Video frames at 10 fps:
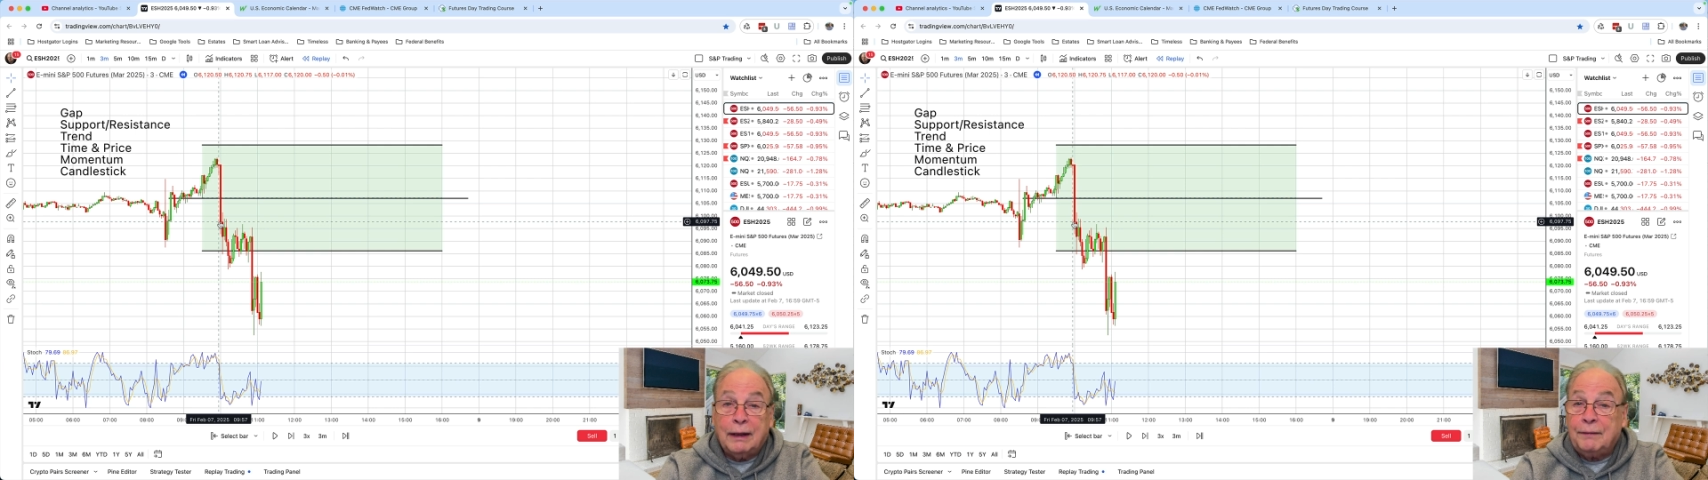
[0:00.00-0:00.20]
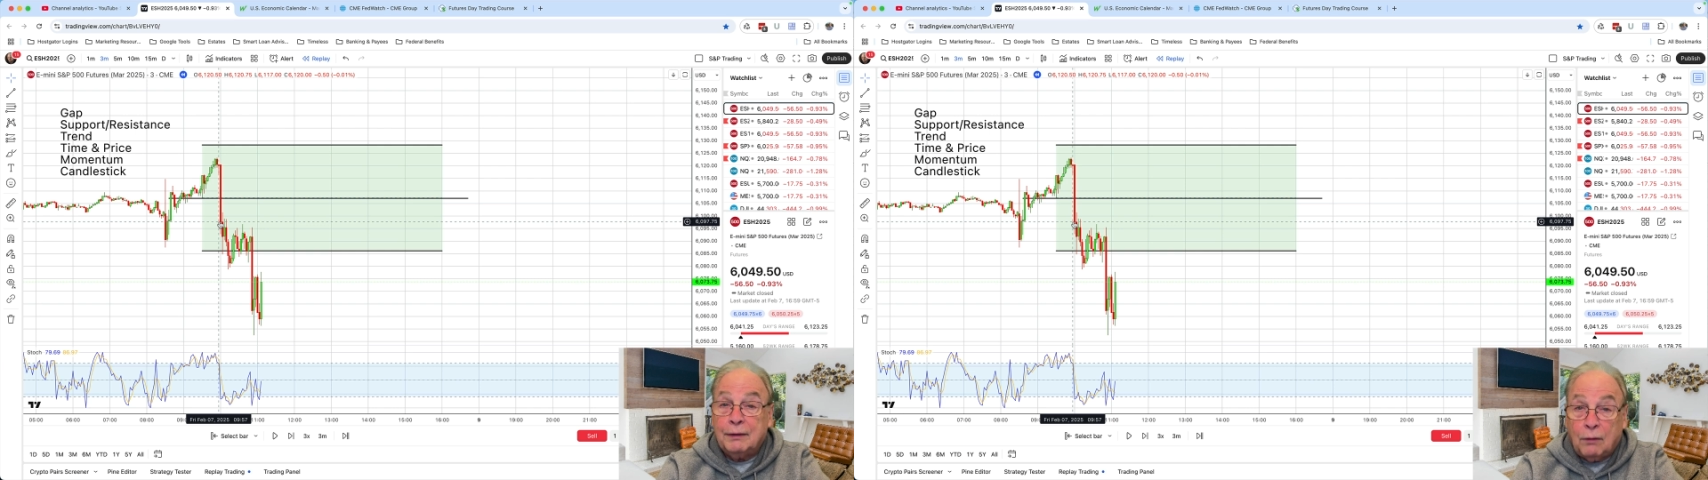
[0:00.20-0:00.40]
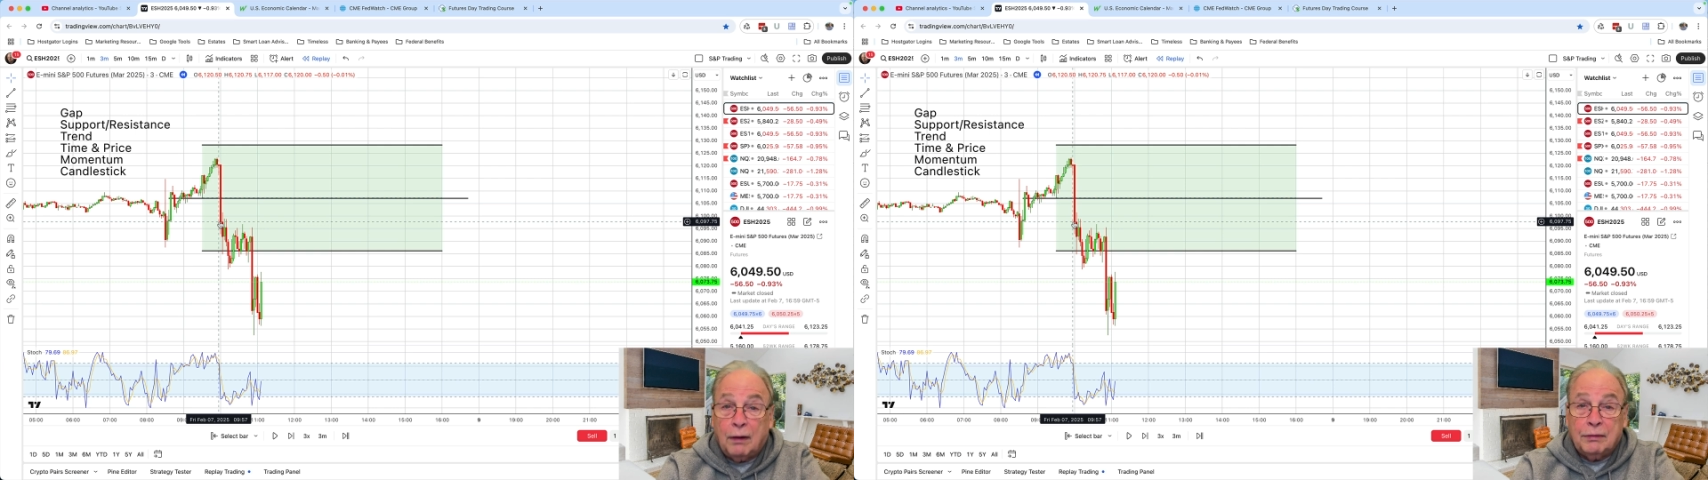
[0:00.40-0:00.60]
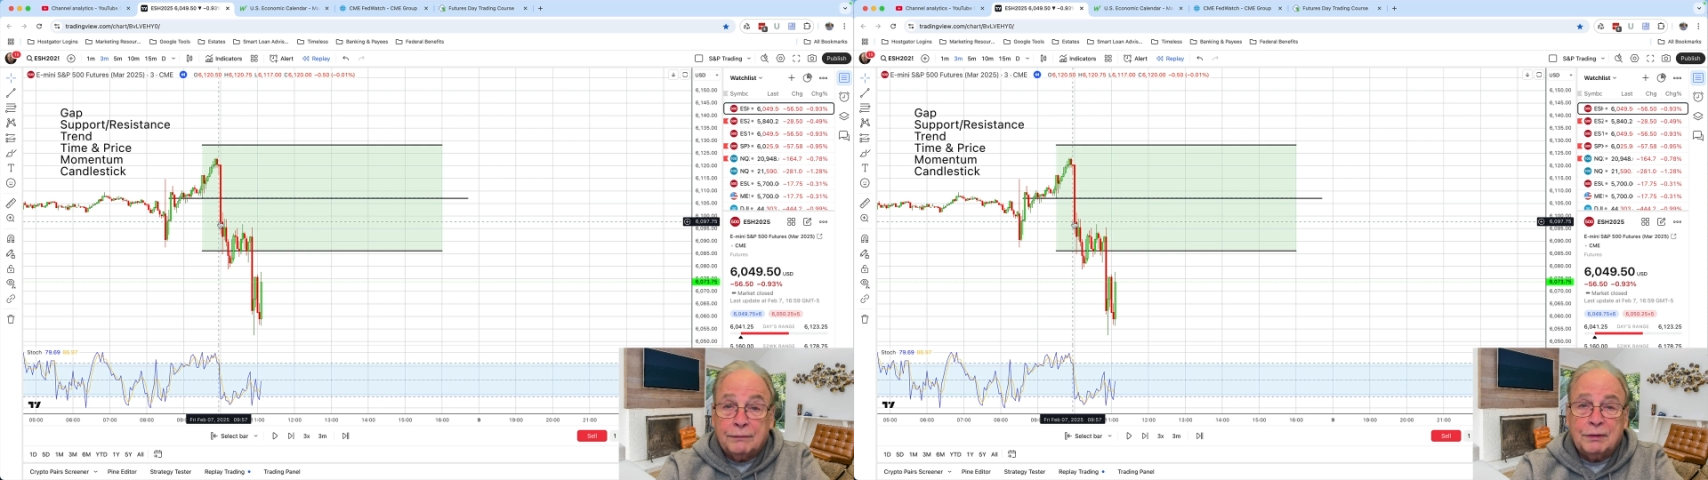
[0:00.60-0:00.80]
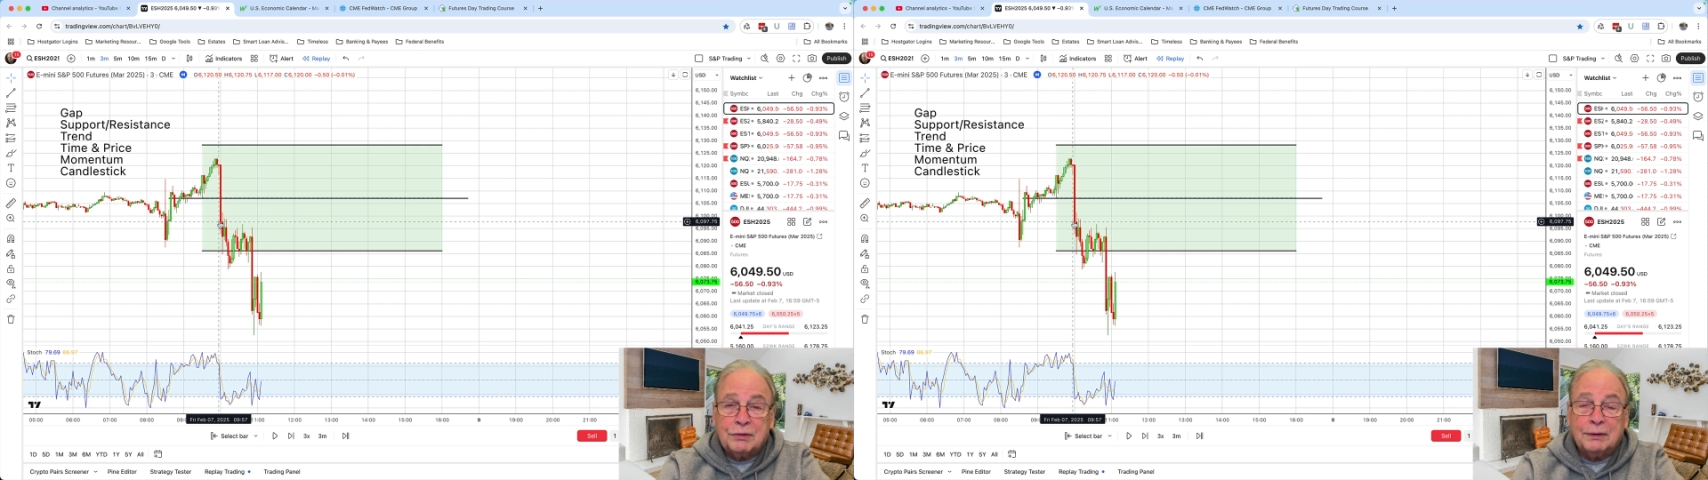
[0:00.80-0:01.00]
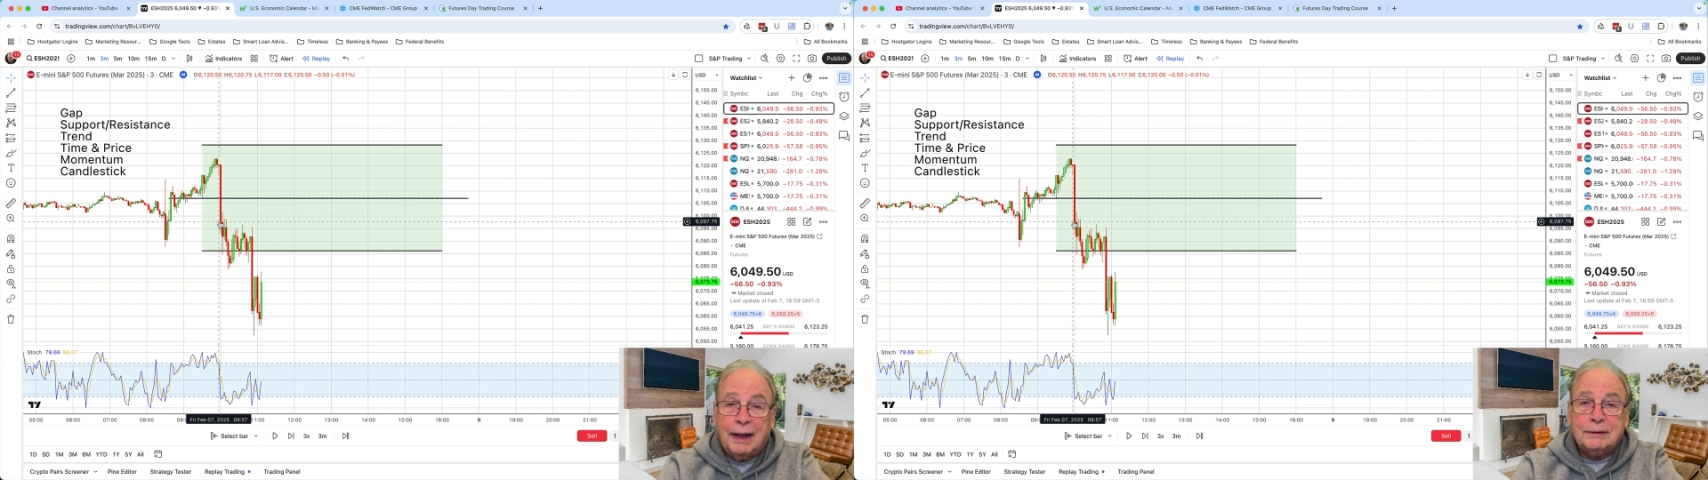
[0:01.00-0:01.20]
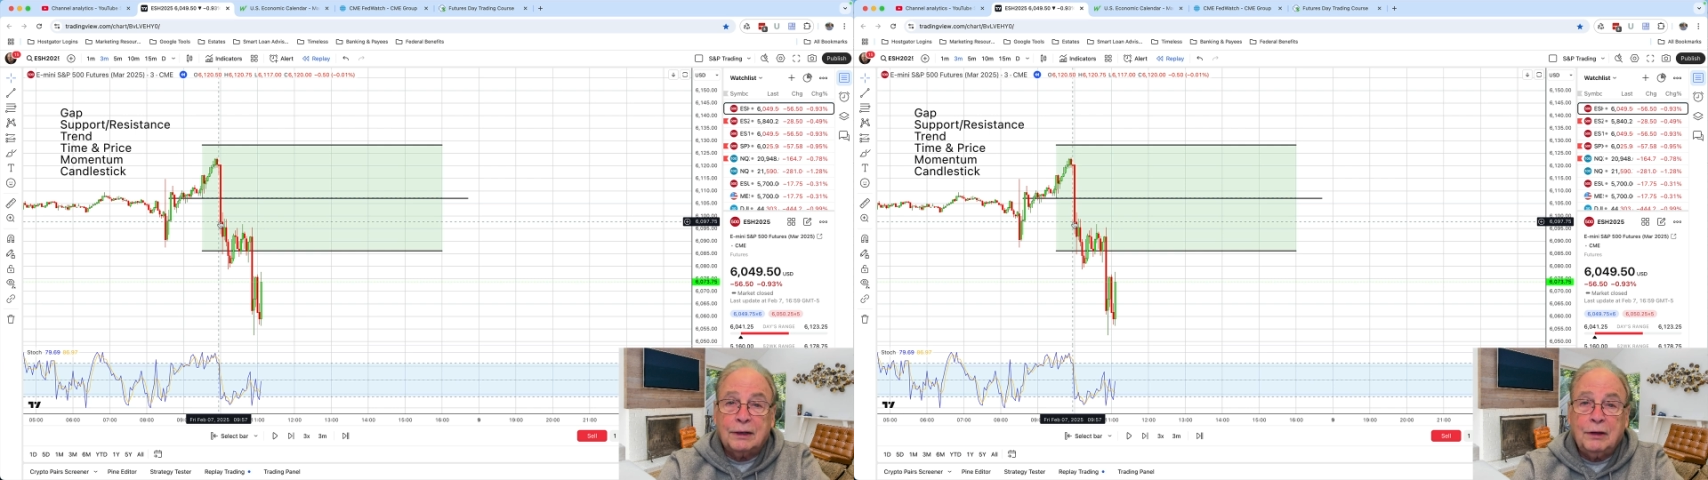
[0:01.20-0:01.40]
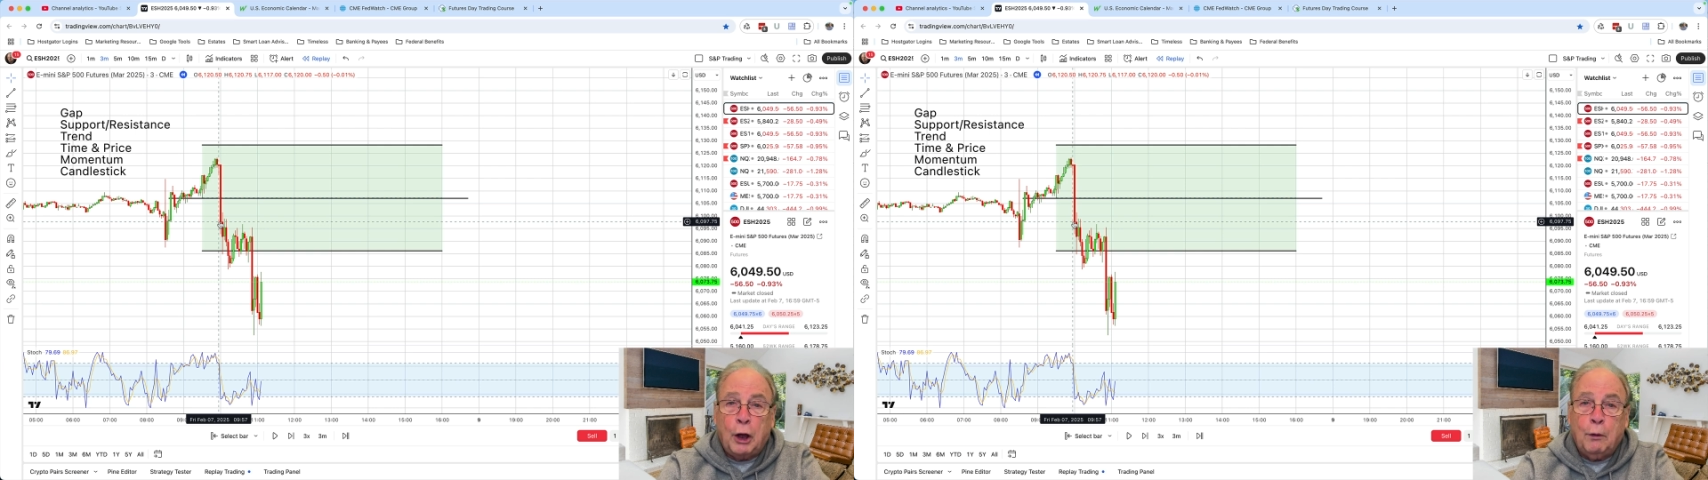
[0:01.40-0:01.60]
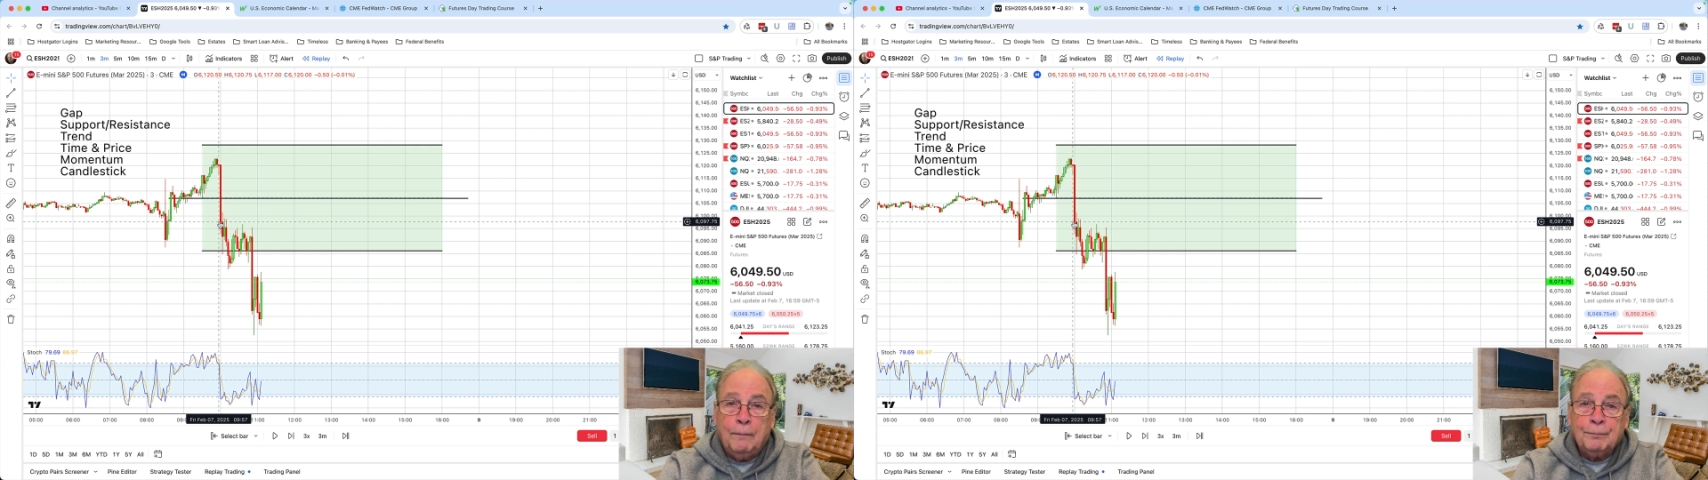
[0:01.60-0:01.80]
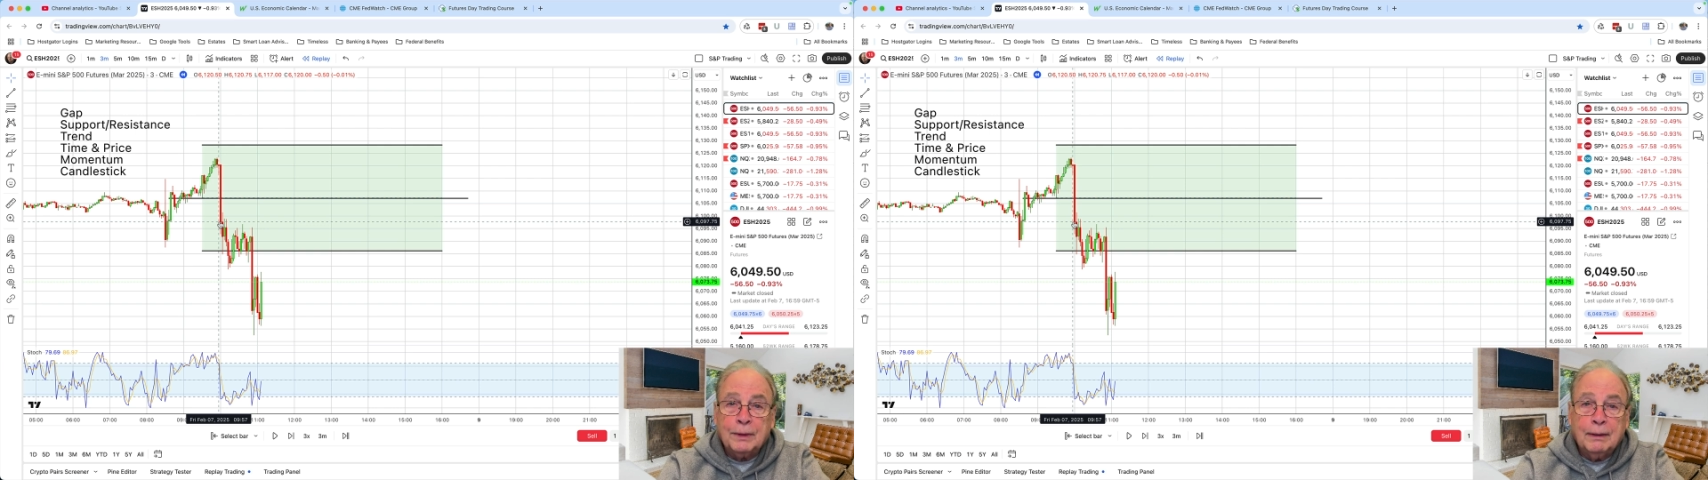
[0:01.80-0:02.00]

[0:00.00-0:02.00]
And there is a lot to know.